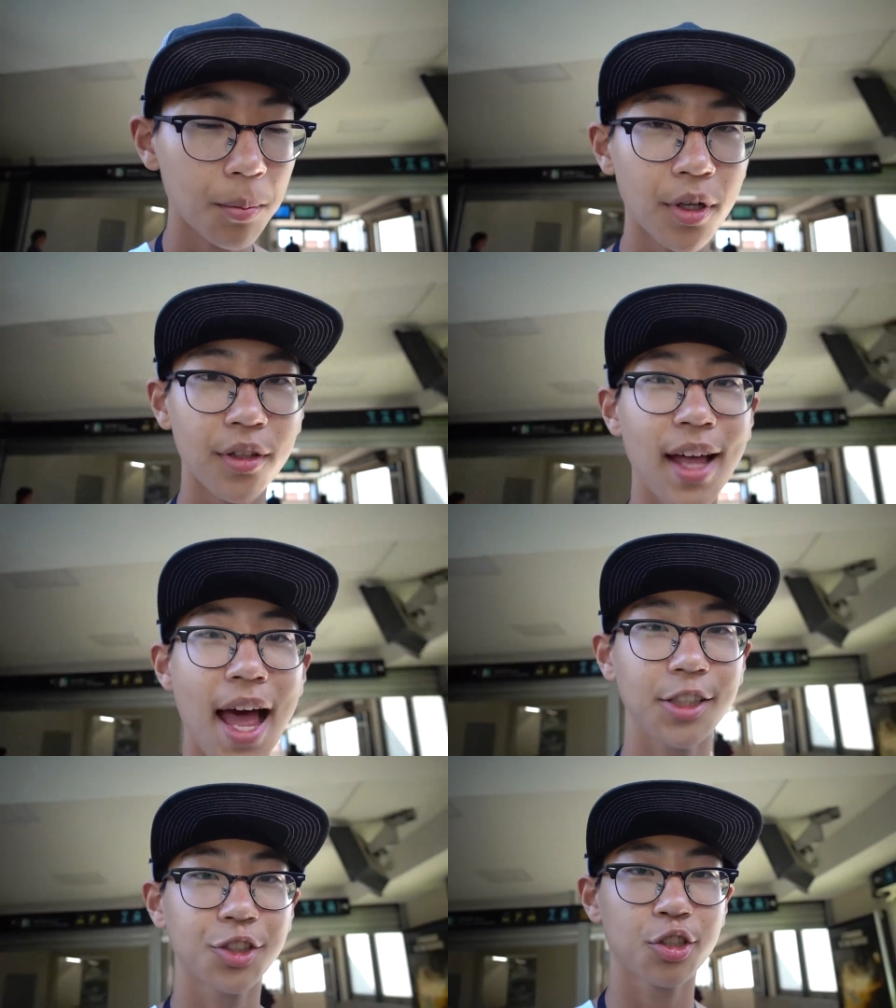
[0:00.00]
But
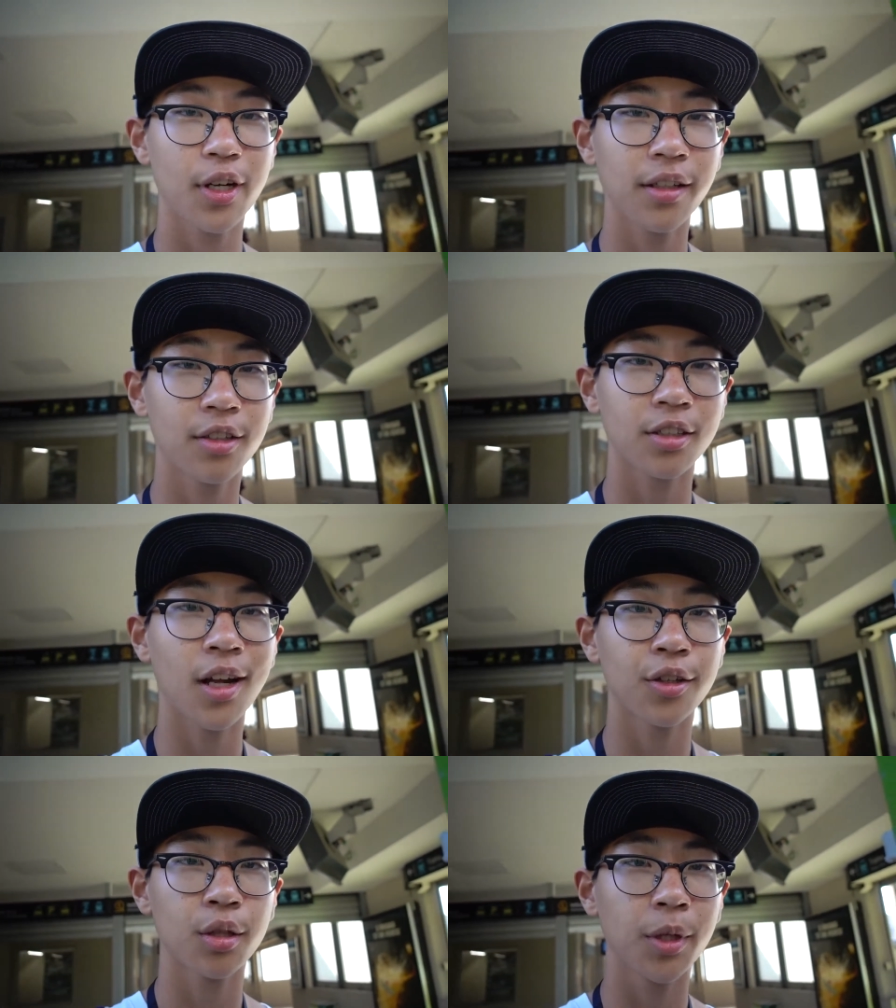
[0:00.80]
that train turned
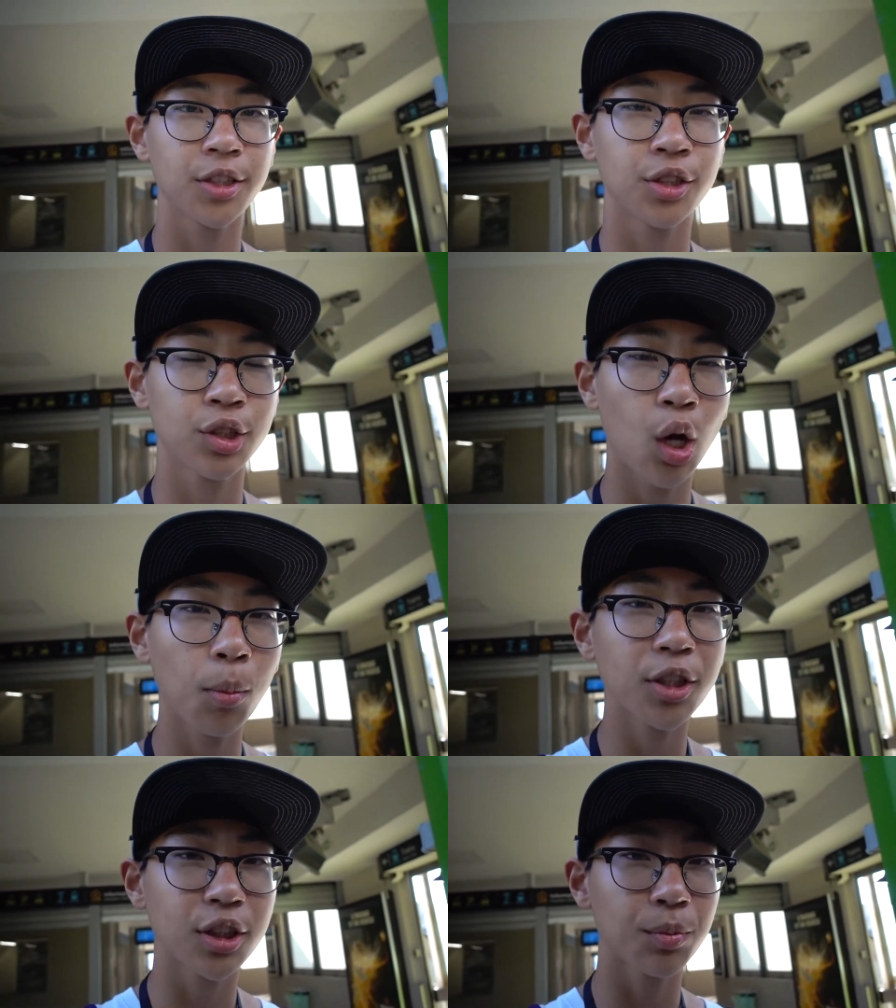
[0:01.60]
out to be so
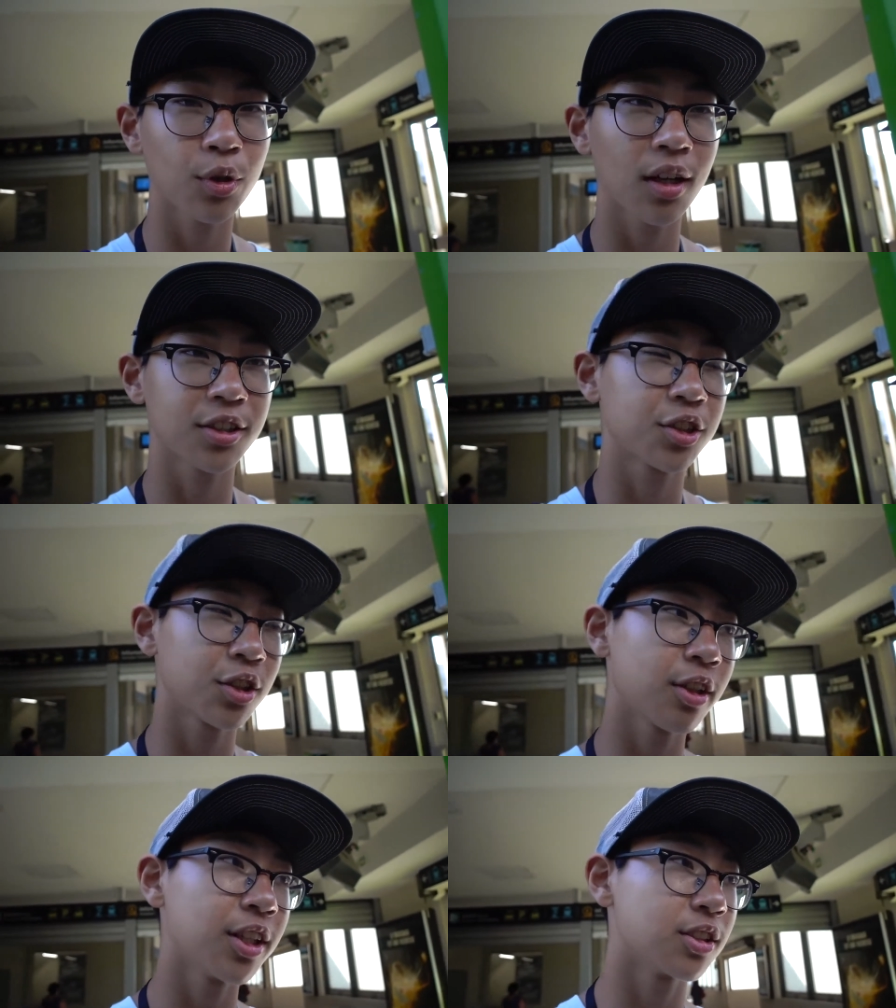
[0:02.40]
much more
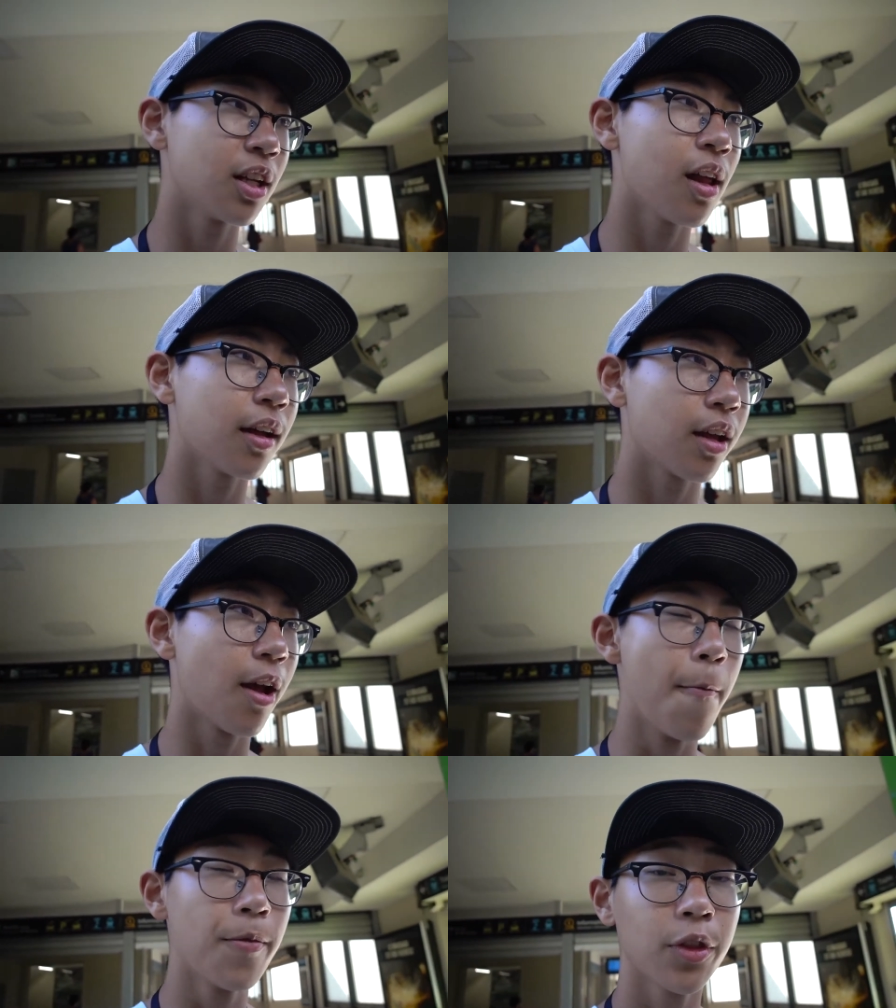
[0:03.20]
luxurious and like
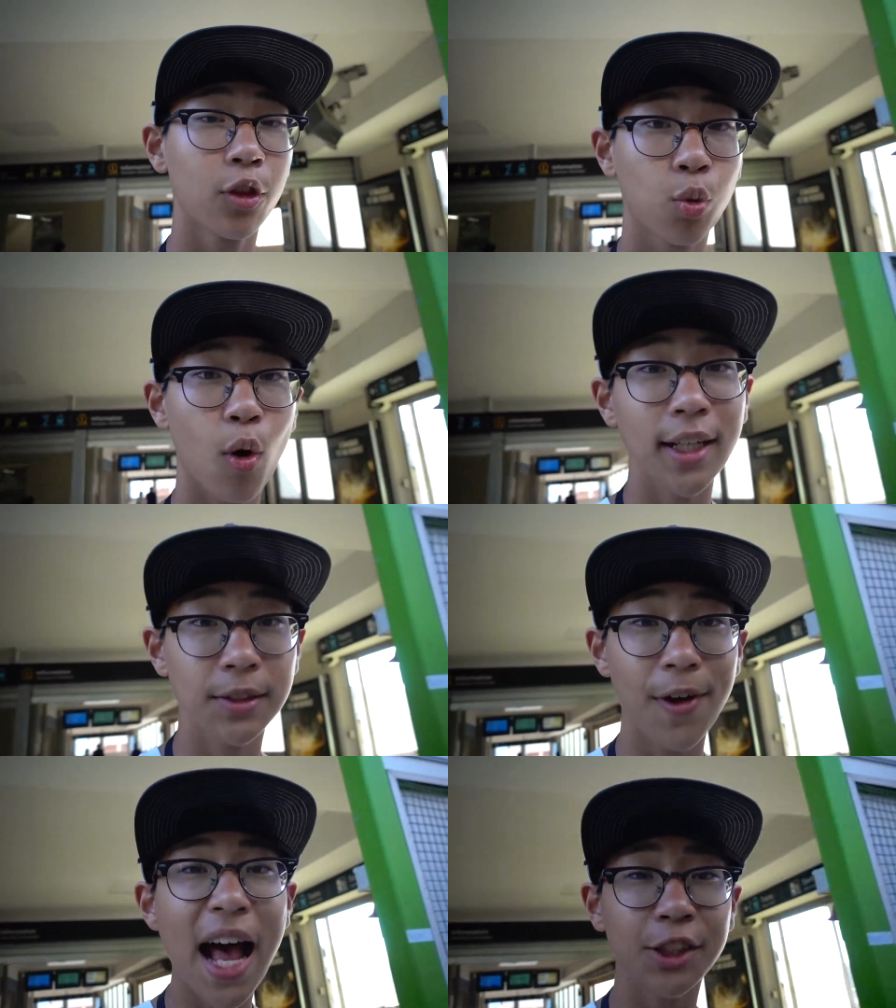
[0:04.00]

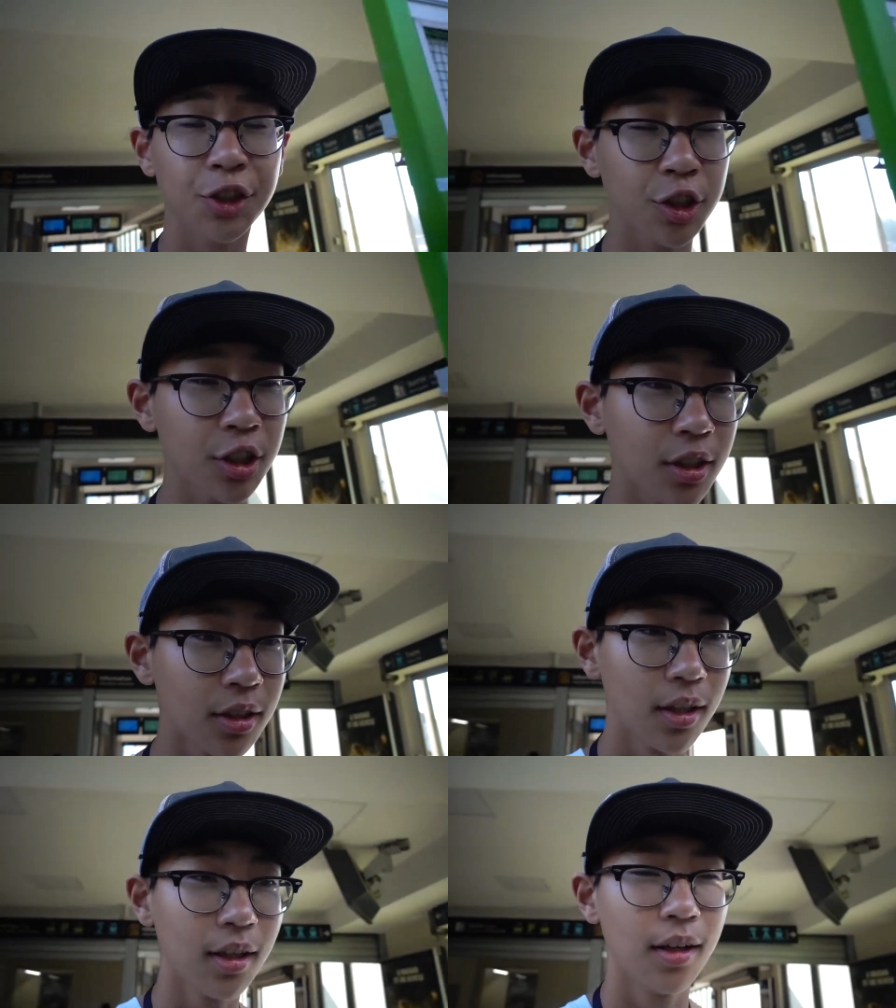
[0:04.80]
twice faster.
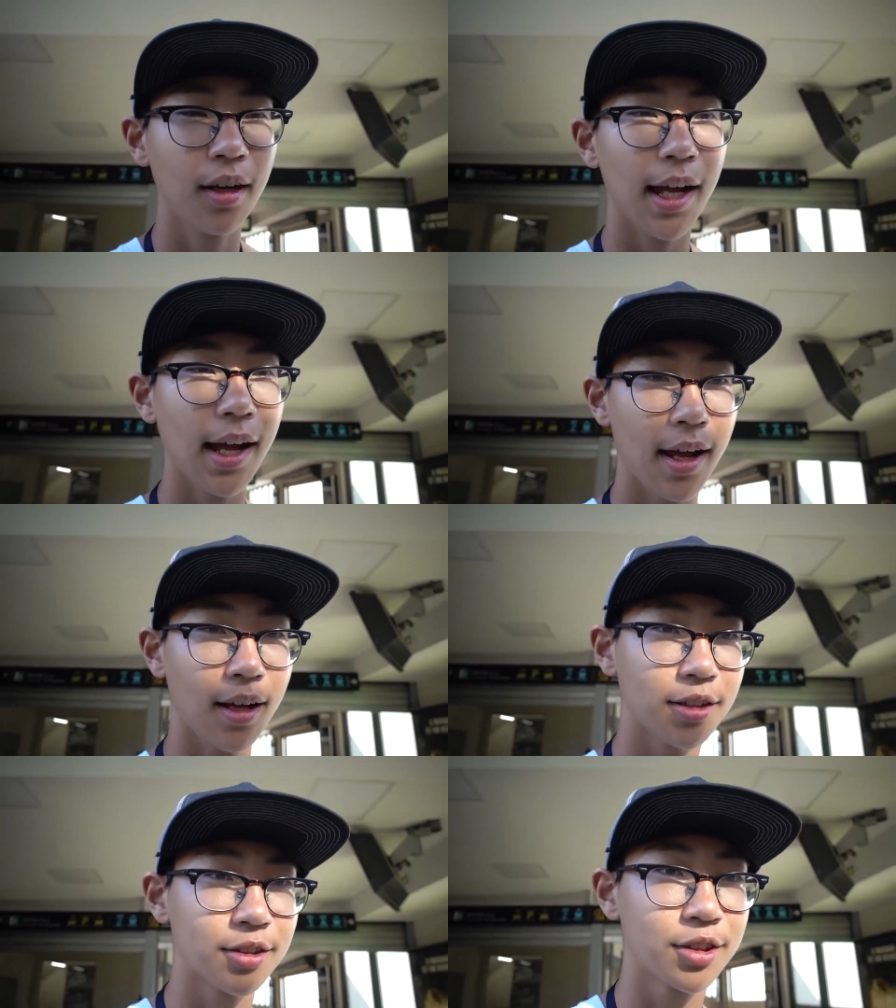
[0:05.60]

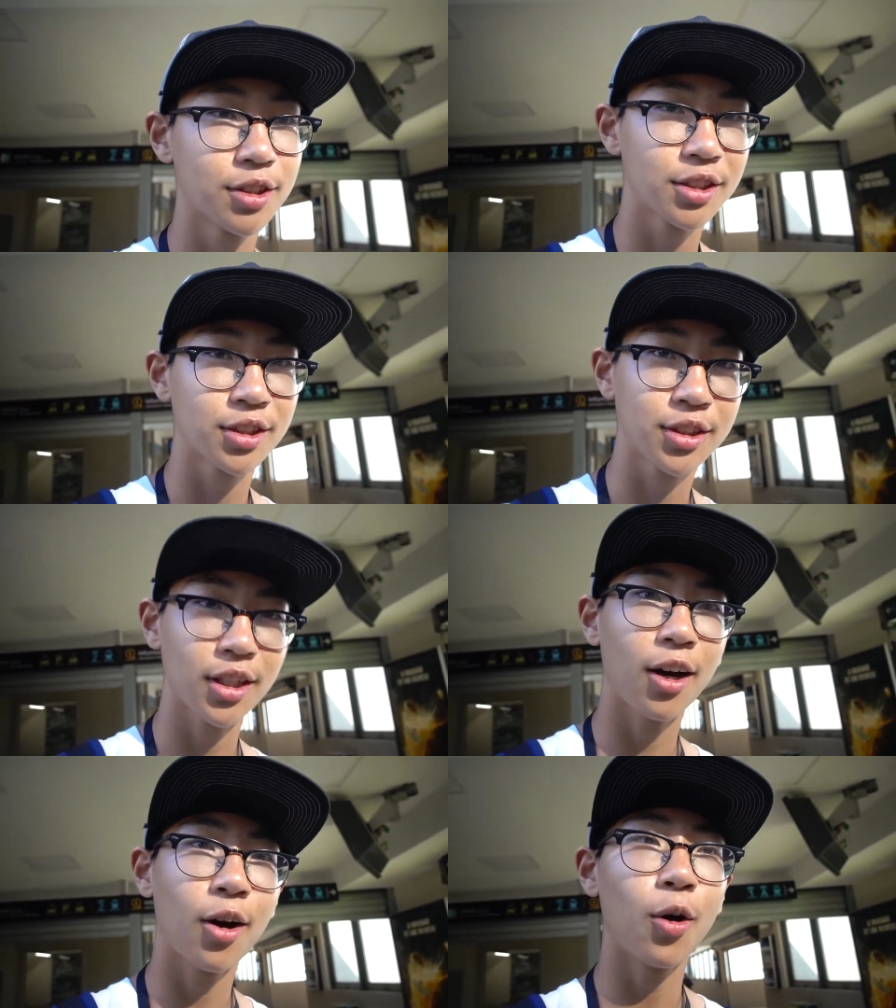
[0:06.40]
And
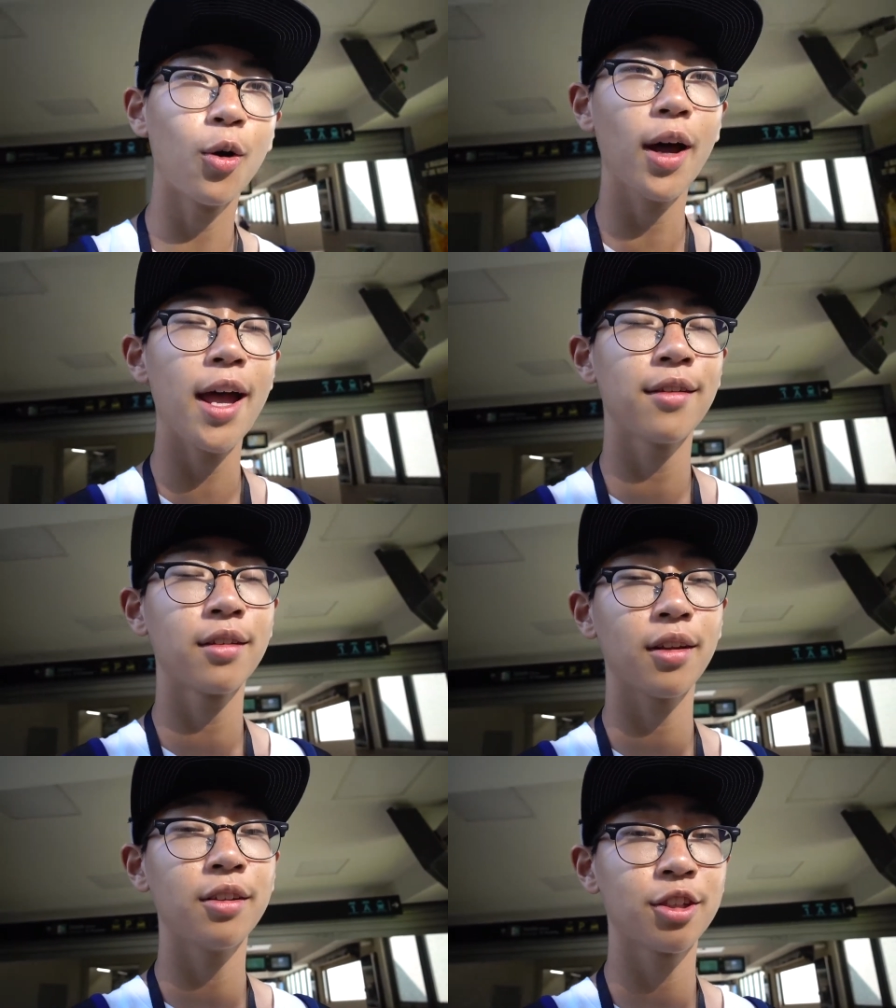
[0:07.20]
so and
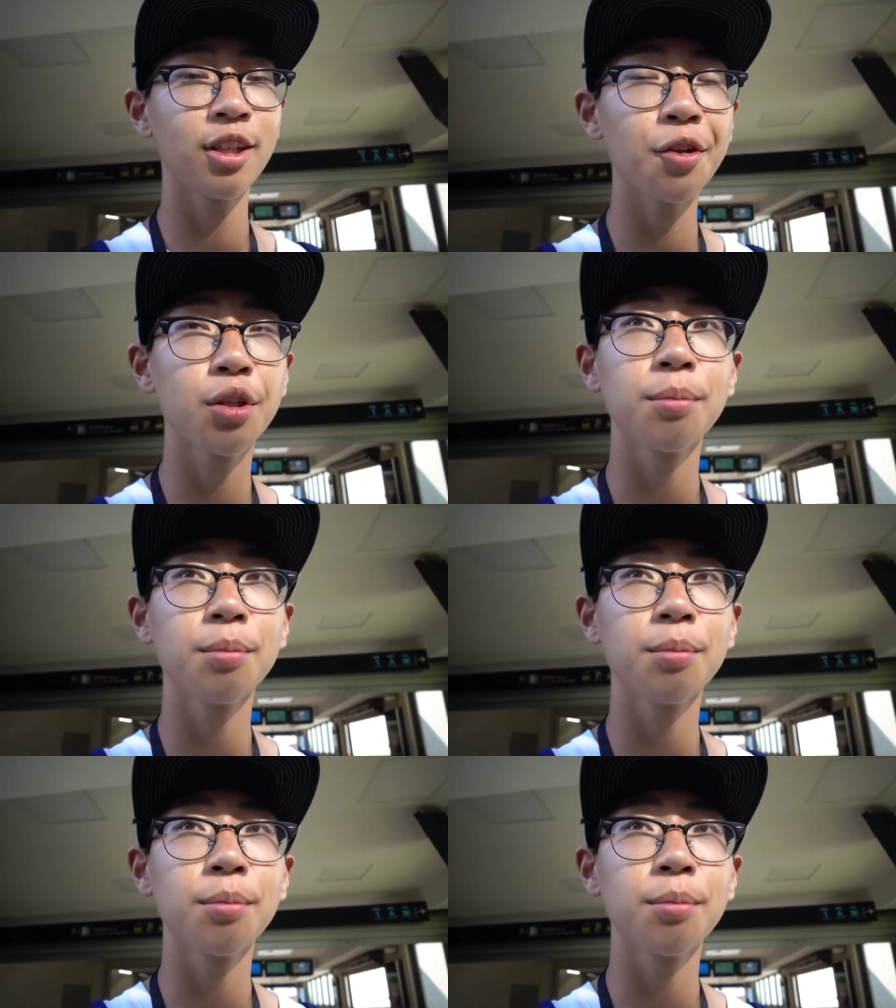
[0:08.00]
it turned out